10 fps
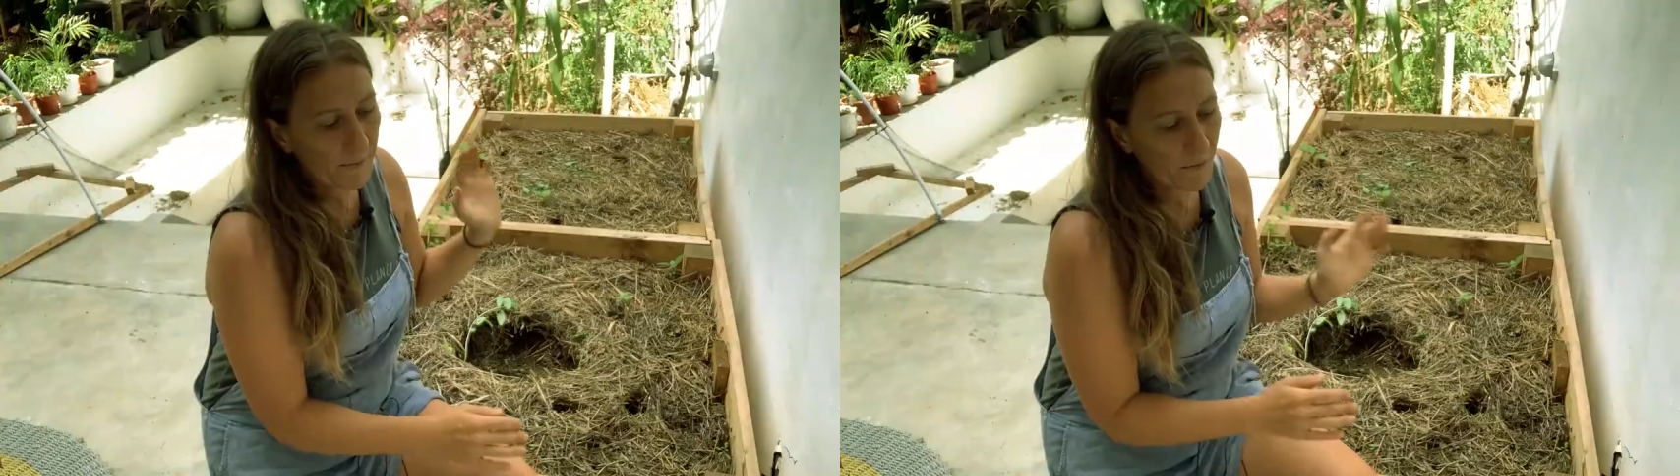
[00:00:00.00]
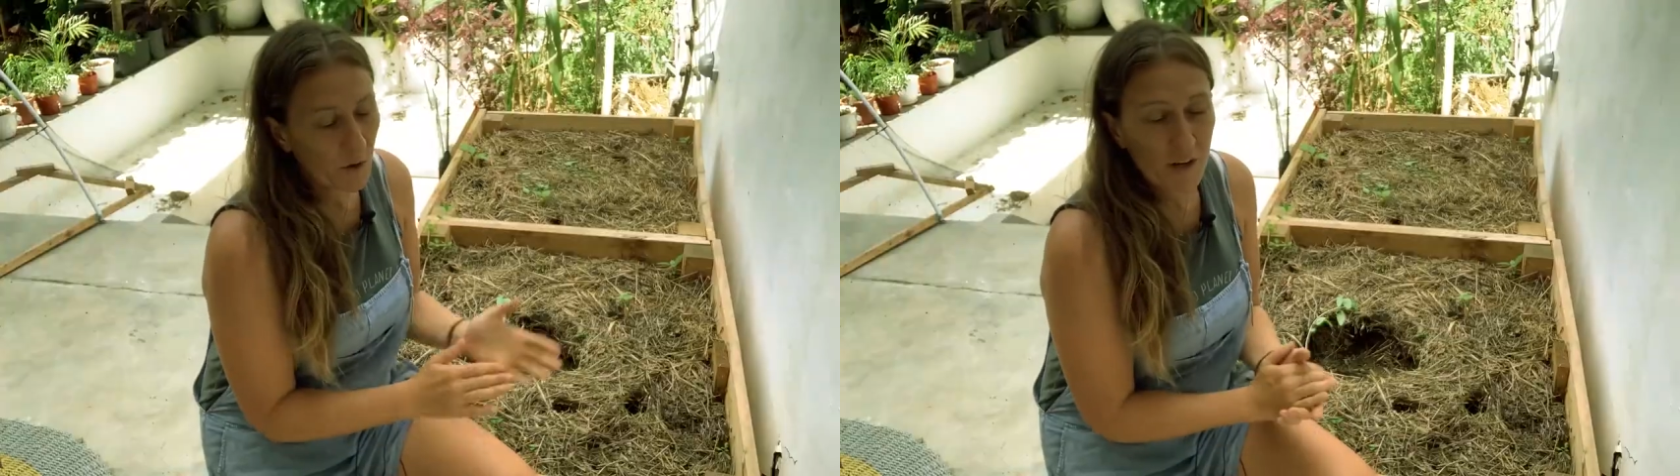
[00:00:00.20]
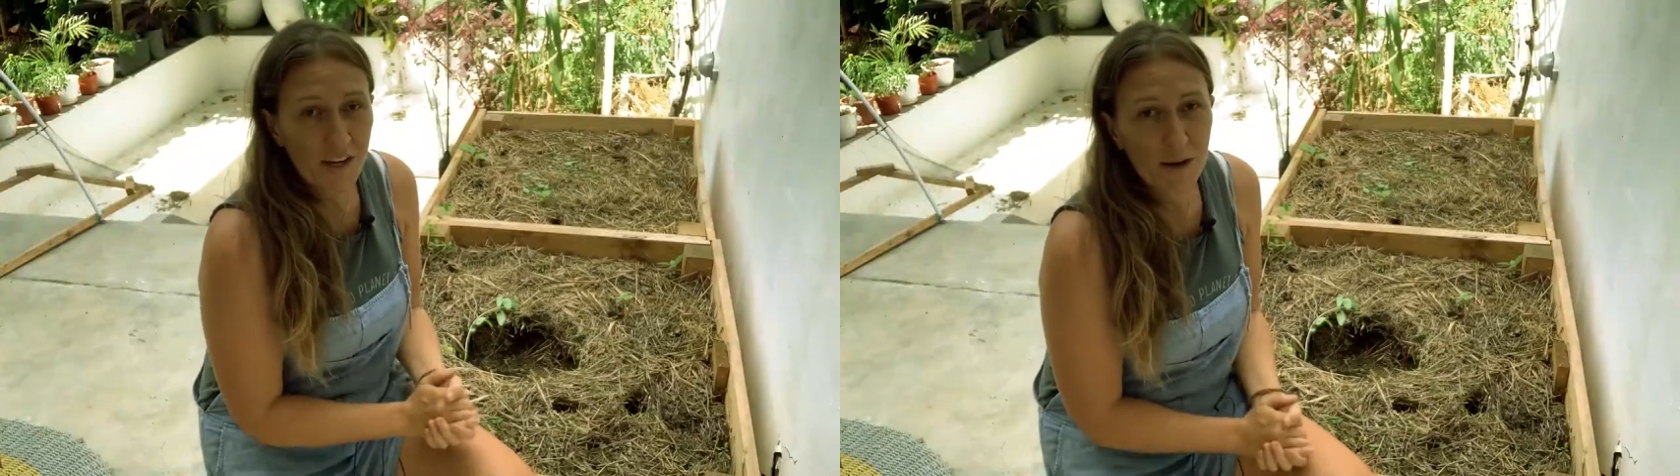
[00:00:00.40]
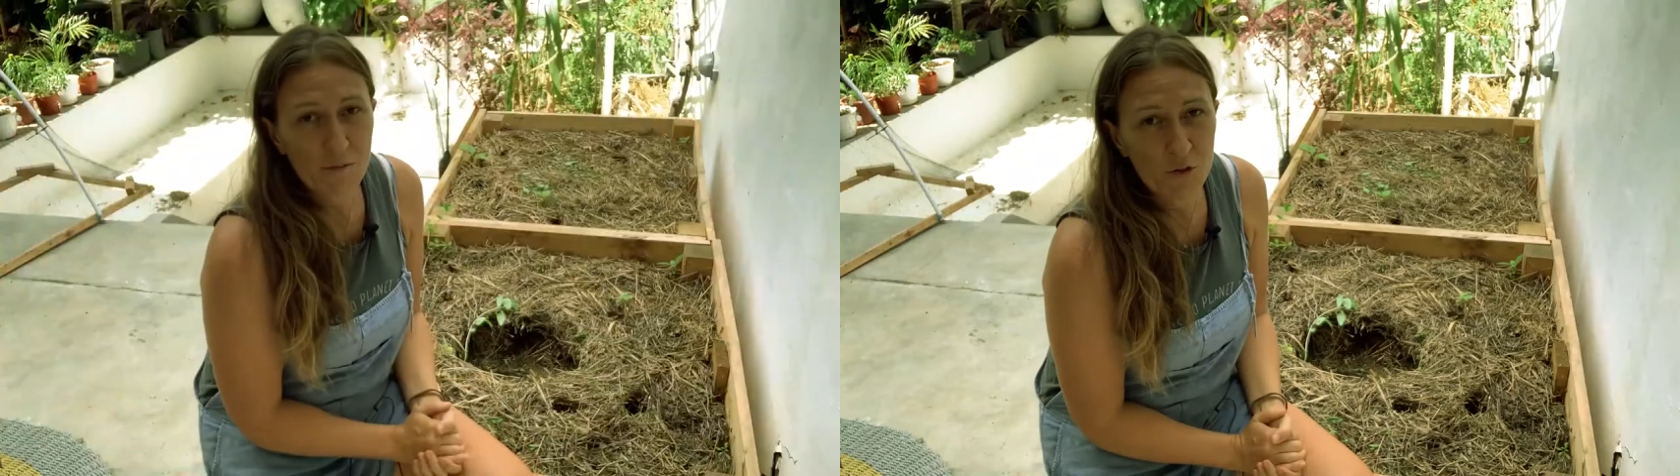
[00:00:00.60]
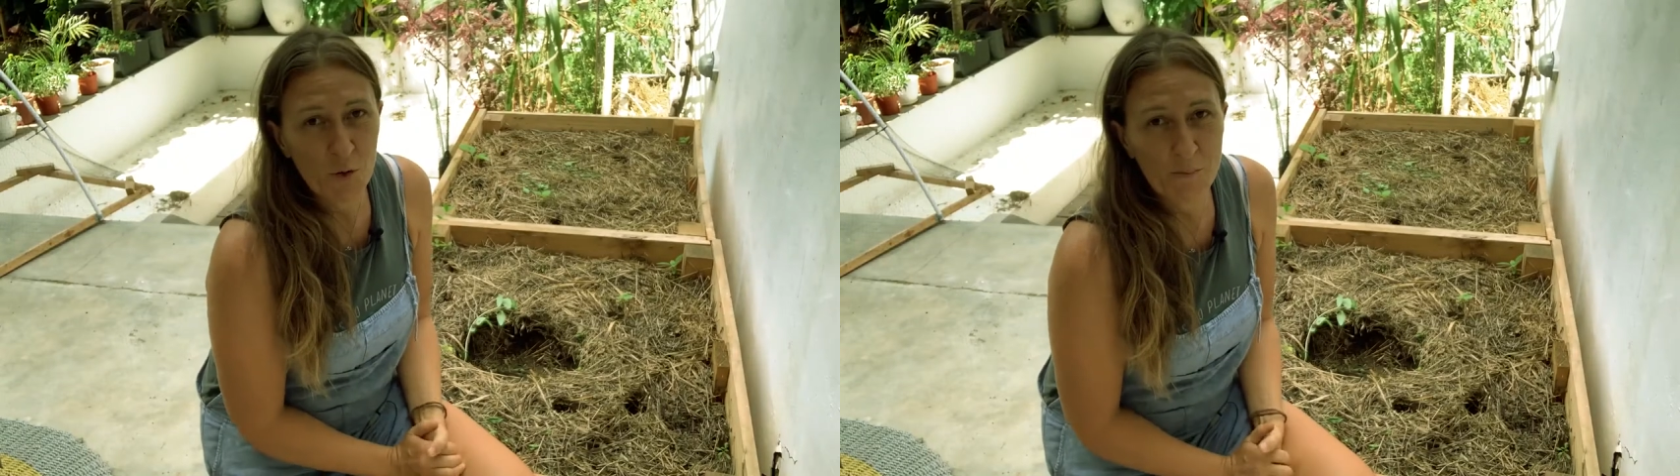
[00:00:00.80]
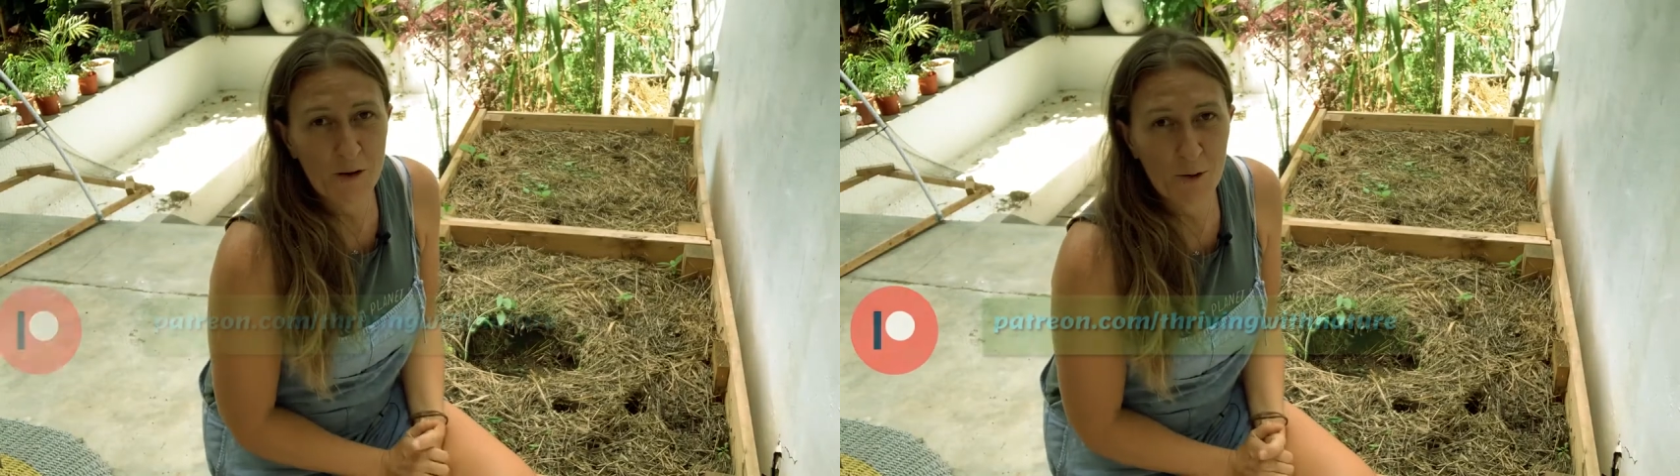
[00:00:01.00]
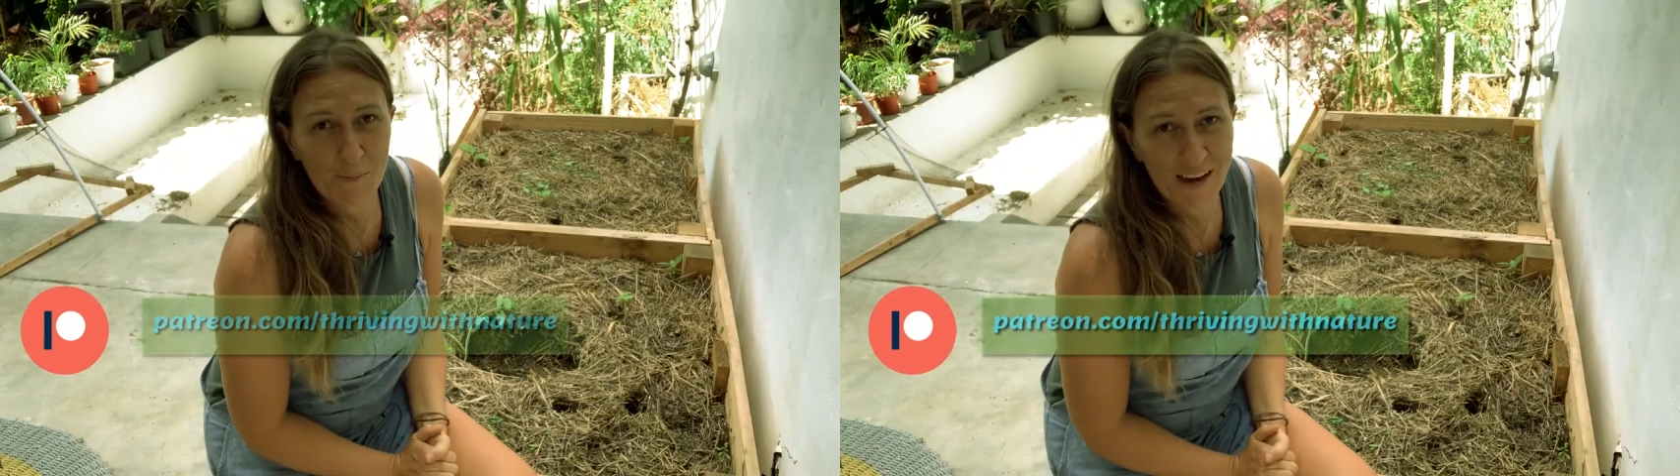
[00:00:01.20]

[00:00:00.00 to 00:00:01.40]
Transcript: You can come join me on